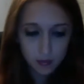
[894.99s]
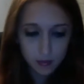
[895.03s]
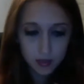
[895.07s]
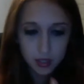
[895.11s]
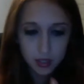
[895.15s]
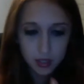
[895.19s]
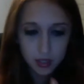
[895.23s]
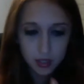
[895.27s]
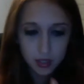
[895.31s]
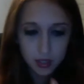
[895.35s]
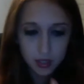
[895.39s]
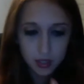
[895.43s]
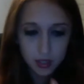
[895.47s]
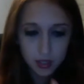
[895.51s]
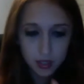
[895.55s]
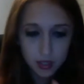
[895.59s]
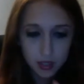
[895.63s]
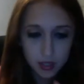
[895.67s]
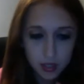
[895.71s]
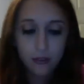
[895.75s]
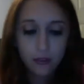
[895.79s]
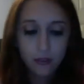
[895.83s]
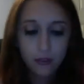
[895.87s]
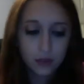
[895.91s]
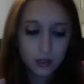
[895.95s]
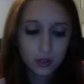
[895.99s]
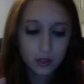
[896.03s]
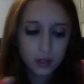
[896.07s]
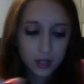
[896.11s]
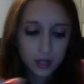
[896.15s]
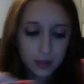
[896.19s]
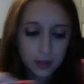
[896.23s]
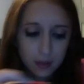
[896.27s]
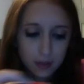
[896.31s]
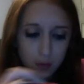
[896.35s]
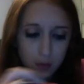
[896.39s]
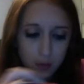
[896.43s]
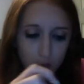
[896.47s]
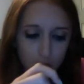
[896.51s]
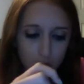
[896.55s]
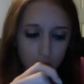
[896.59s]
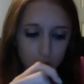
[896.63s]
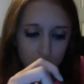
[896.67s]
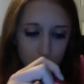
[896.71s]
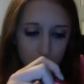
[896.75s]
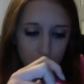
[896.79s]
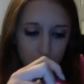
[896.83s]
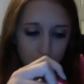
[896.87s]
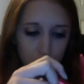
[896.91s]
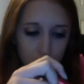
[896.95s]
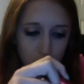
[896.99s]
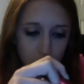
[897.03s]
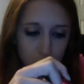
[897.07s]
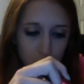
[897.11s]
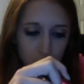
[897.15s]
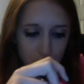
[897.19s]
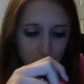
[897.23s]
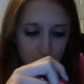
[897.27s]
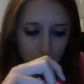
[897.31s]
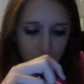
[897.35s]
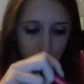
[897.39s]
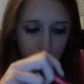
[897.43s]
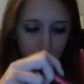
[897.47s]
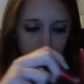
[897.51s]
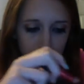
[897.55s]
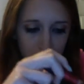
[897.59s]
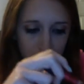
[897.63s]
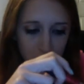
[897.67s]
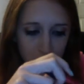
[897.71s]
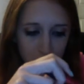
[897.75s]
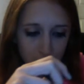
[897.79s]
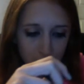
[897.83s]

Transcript: This one is definitely more nude toned,